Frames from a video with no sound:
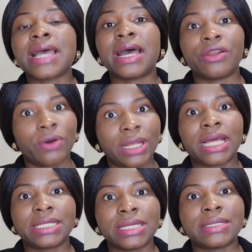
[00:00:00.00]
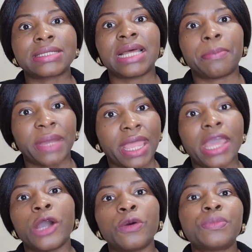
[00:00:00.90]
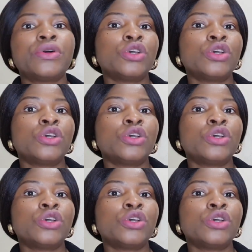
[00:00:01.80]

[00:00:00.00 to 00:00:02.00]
and other things that might help